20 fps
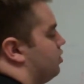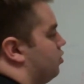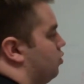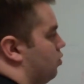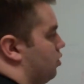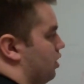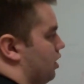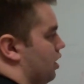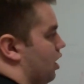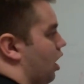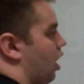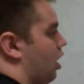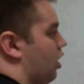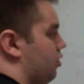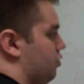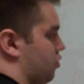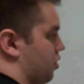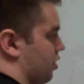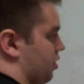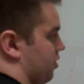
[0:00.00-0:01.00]
to the
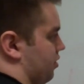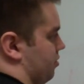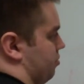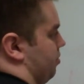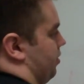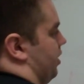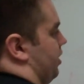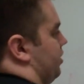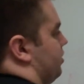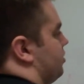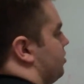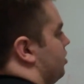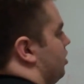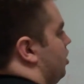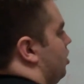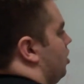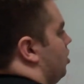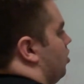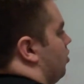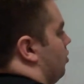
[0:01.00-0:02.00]
hundredths place.
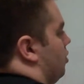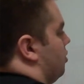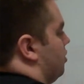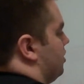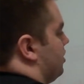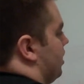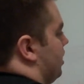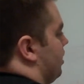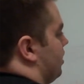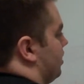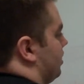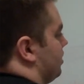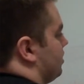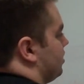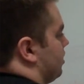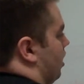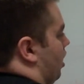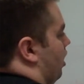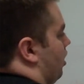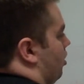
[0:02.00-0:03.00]
We would take
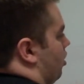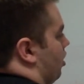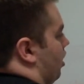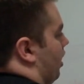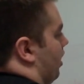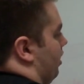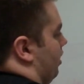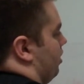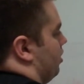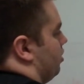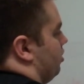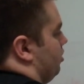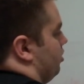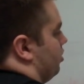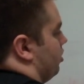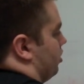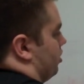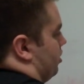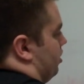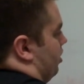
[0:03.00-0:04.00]
this, underline it,
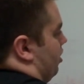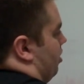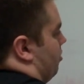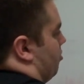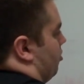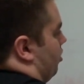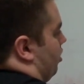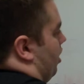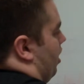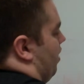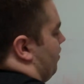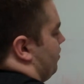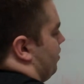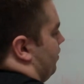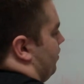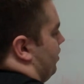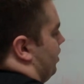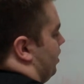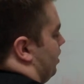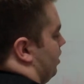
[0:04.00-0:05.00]
look to the number left
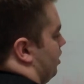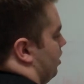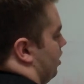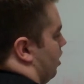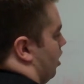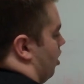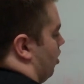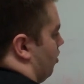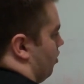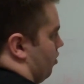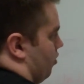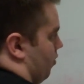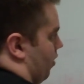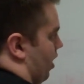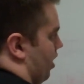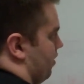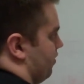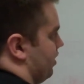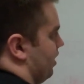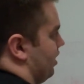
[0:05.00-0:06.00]
of it, or the
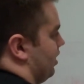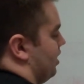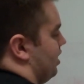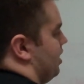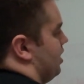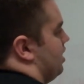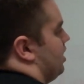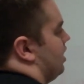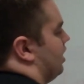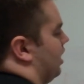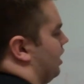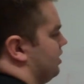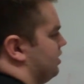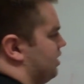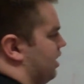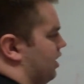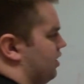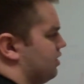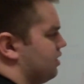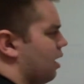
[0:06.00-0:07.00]
right of it, and
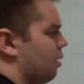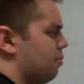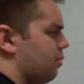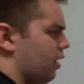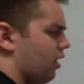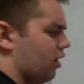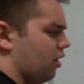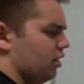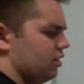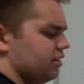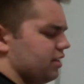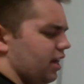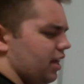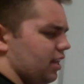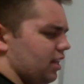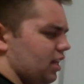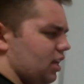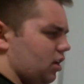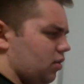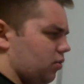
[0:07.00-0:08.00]
say, is that big? Is
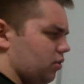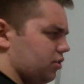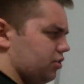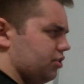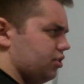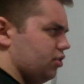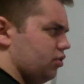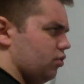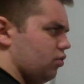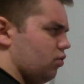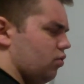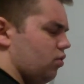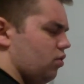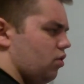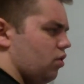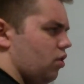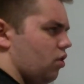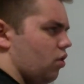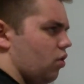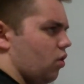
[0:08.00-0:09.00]
that equal to
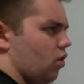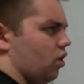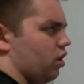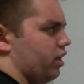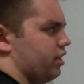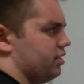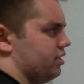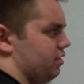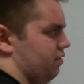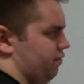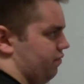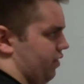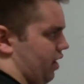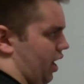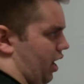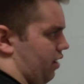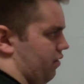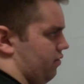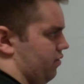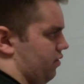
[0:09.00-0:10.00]
or less than
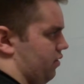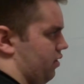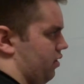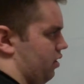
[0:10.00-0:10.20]
5?